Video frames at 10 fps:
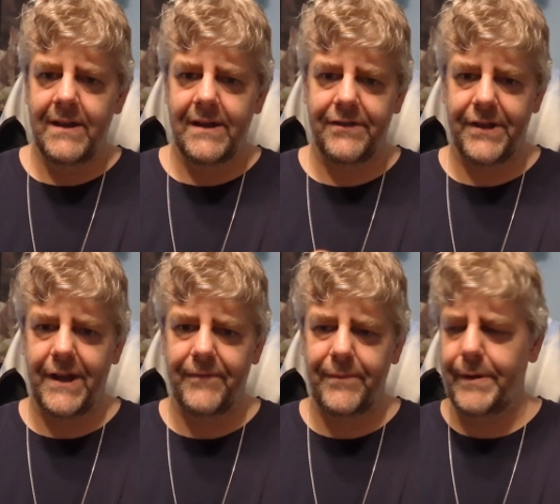because the
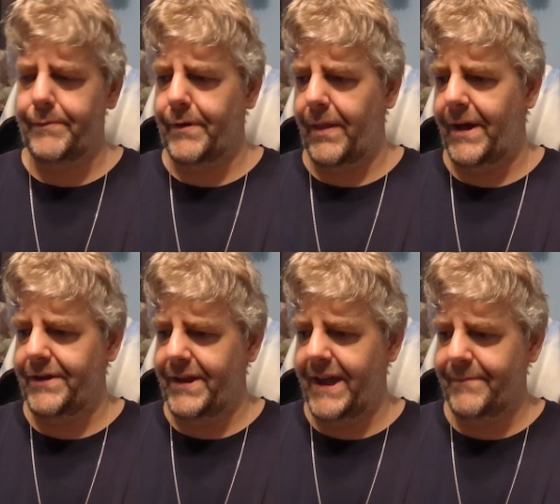government won't allow
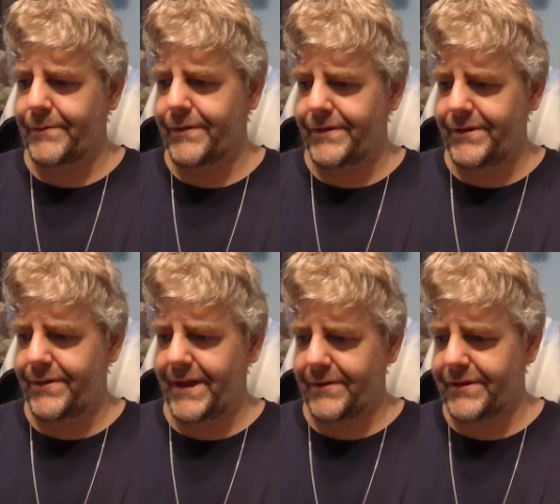you to have more than
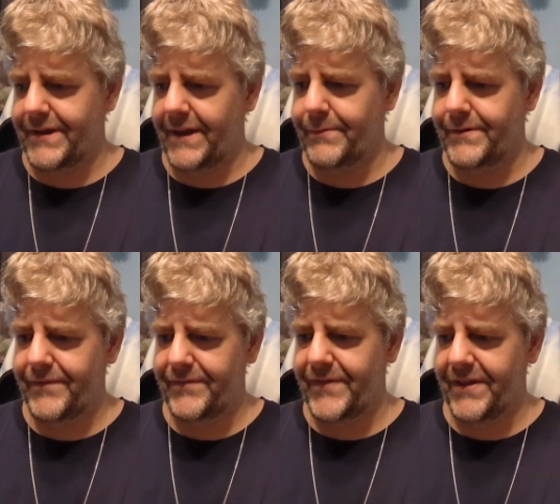2000 i would have
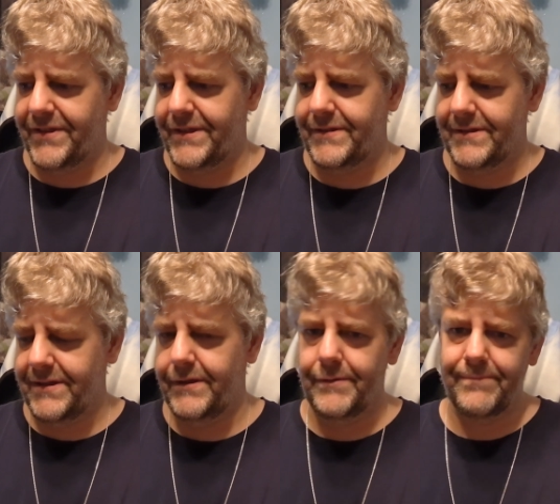invested
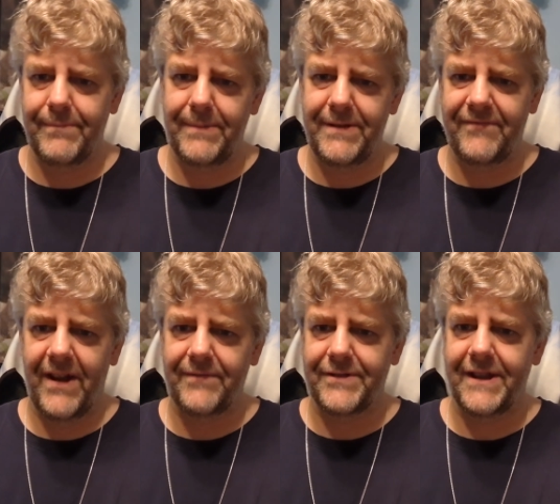you know maybe
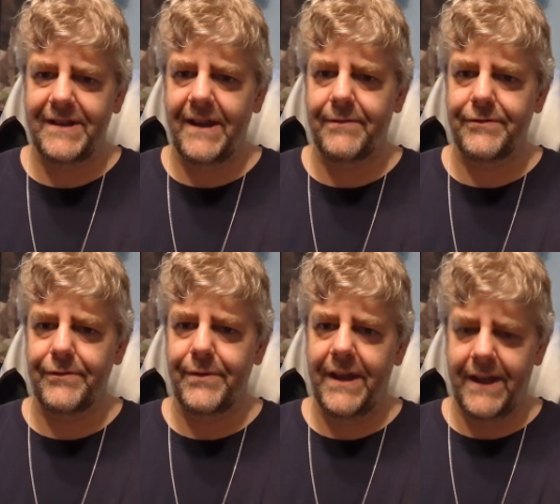five or ten dollars a
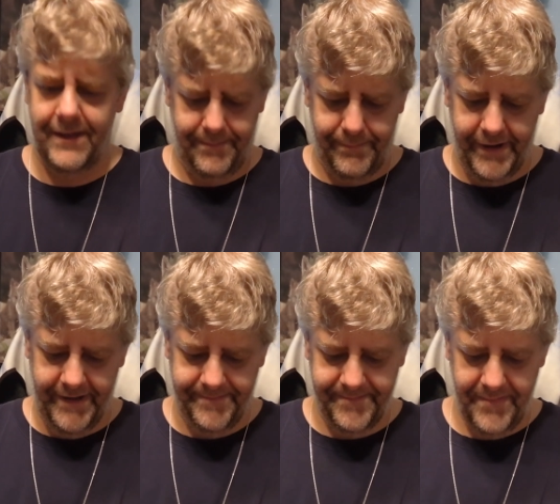week
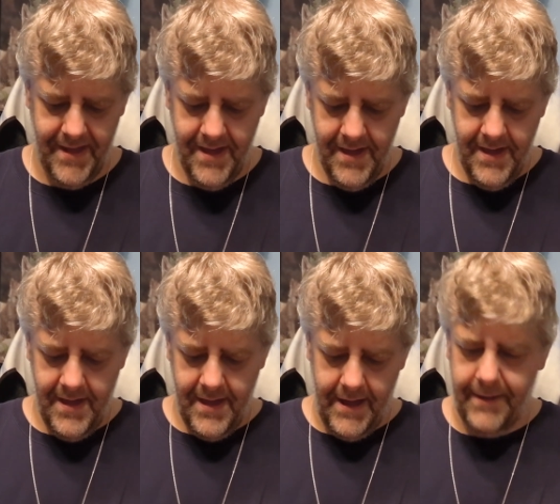but
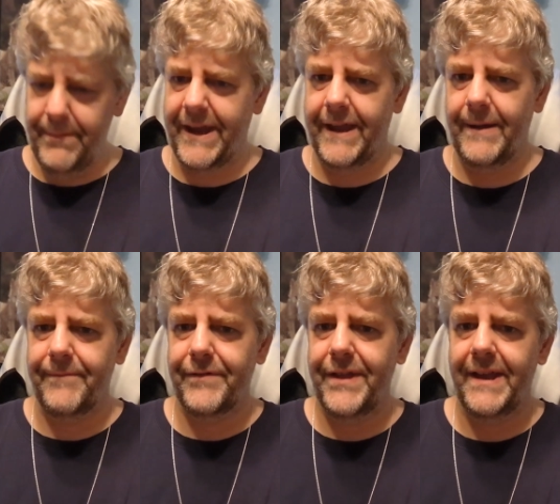i'm making up
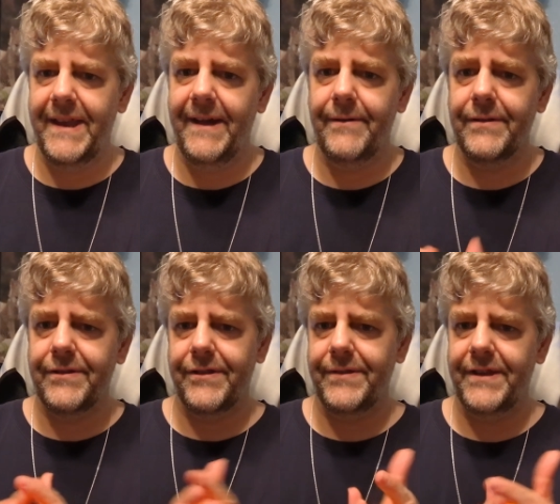for that now
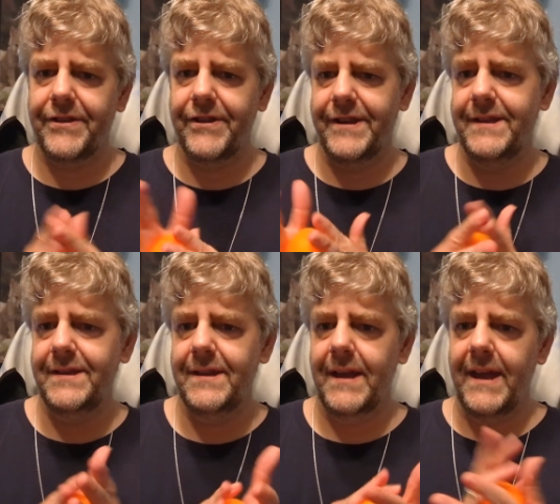so that's good
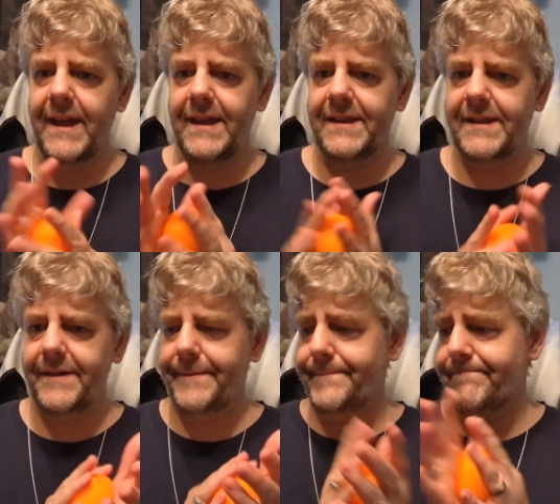and
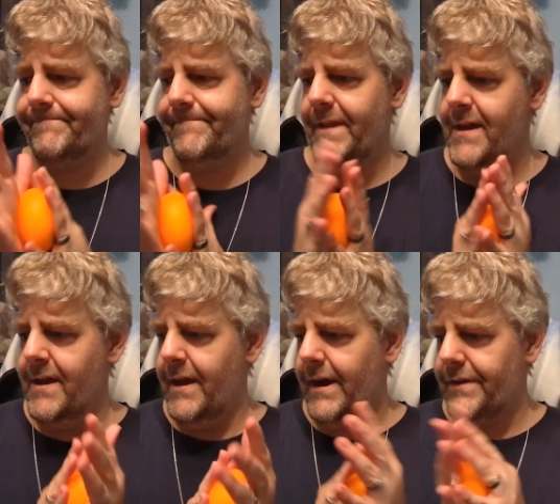um,
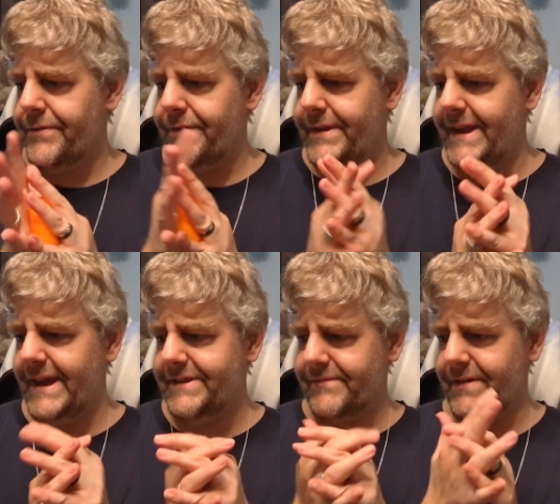other than
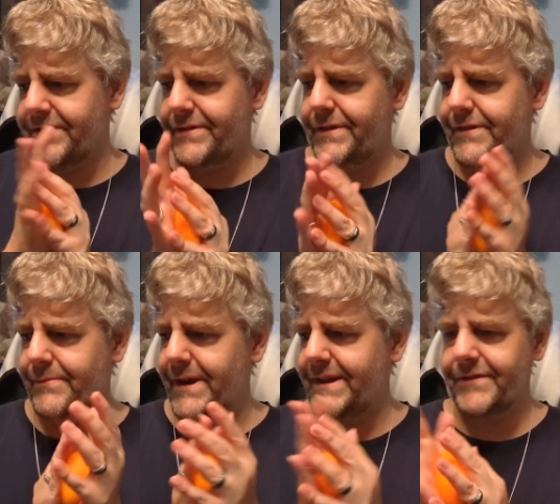that the rest of this
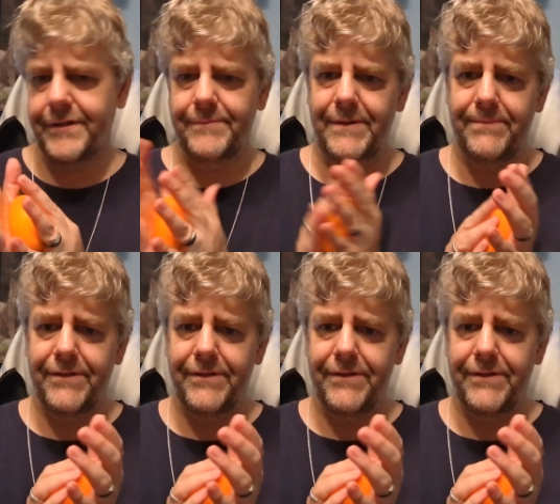week is going to be